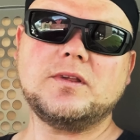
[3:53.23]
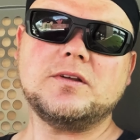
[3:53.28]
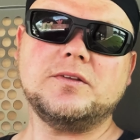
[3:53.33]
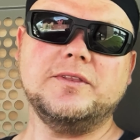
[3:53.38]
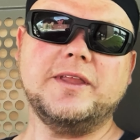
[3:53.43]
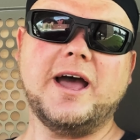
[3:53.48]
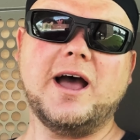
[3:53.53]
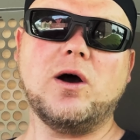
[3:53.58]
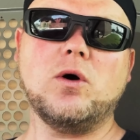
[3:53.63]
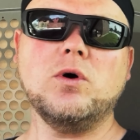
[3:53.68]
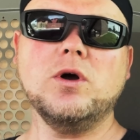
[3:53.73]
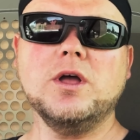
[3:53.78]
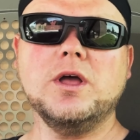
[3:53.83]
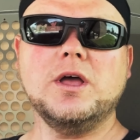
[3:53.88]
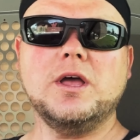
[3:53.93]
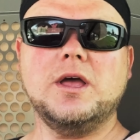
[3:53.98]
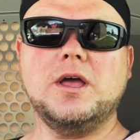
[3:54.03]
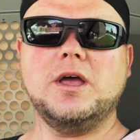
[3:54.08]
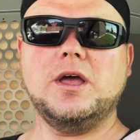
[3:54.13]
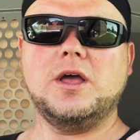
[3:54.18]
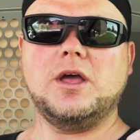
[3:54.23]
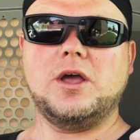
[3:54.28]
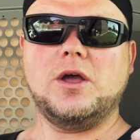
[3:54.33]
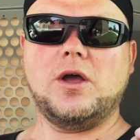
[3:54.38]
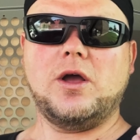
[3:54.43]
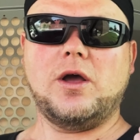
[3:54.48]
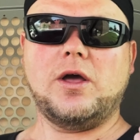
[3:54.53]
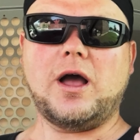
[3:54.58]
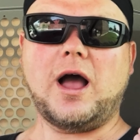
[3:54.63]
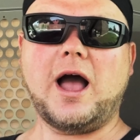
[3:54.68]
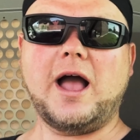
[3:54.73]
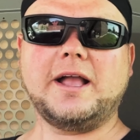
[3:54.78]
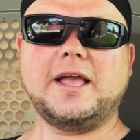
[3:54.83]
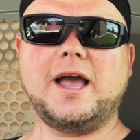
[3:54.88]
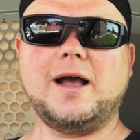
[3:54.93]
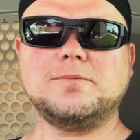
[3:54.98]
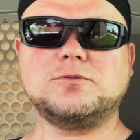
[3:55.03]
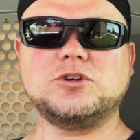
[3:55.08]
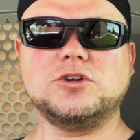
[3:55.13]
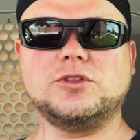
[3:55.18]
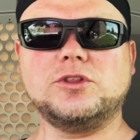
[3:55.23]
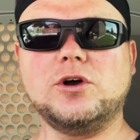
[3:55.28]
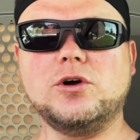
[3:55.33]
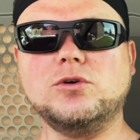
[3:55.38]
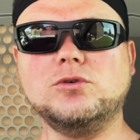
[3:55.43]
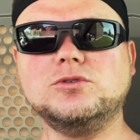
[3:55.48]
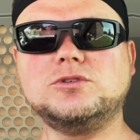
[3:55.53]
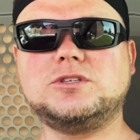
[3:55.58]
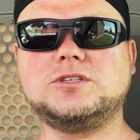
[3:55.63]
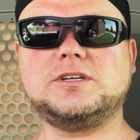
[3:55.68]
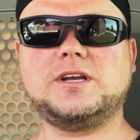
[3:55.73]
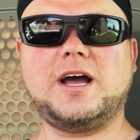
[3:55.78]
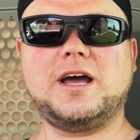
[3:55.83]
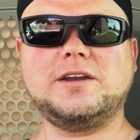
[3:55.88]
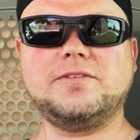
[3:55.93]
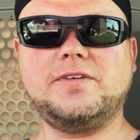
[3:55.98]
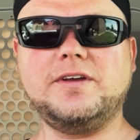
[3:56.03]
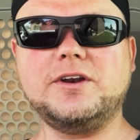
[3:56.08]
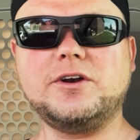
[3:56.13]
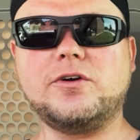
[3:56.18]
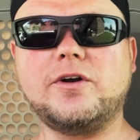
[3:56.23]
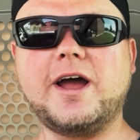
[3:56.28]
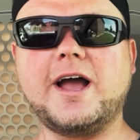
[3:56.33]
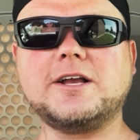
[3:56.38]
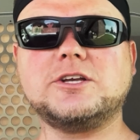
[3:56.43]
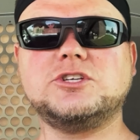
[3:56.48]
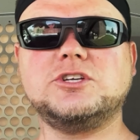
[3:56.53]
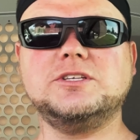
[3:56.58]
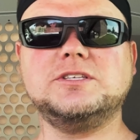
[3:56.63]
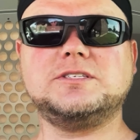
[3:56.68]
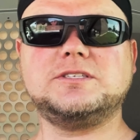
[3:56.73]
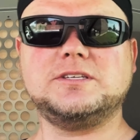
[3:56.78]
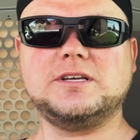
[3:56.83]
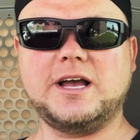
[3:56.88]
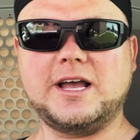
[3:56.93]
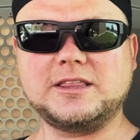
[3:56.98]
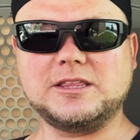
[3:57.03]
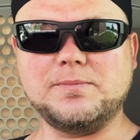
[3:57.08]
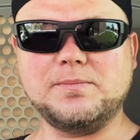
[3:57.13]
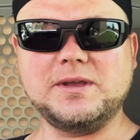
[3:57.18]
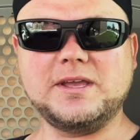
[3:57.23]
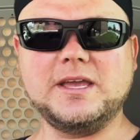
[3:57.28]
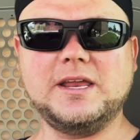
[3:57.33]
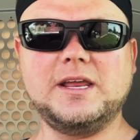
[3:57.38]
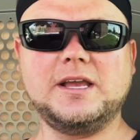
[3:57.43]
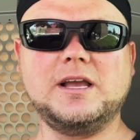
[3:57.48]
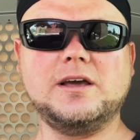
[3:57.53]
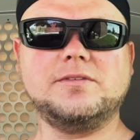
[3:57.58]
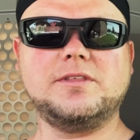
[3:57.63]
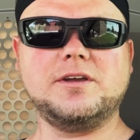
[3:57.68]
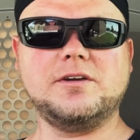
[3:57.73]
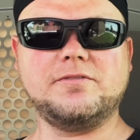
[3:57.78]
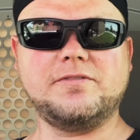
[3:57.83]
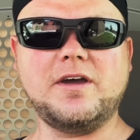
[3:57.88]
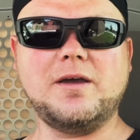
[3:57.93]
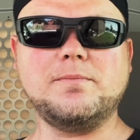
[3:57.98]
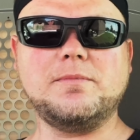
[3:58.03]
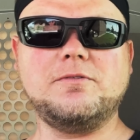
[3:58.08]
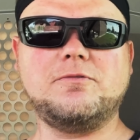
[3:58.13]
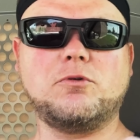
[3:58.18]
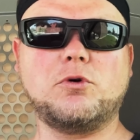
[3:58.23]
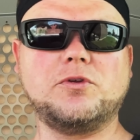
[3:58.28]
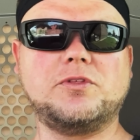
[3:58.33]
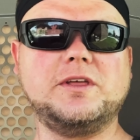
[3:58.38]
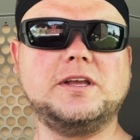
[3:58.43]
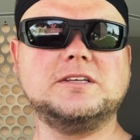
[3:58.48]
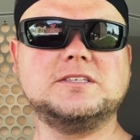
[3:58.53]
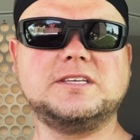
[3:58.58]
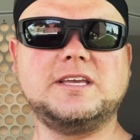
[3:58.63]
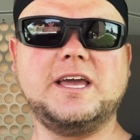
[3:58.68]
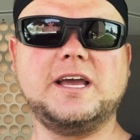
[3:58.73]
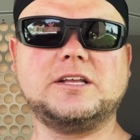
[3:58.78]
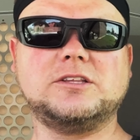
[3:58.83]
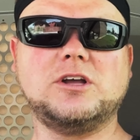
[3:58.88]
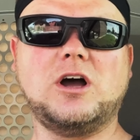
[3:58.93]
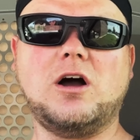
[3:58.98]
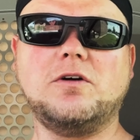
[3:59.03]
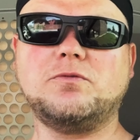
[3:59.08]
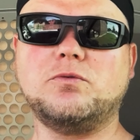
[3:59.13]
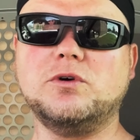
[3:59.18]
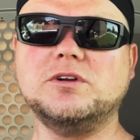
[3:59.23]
Now, I captured those kind of interactions at the beginning of the event before things kicked off.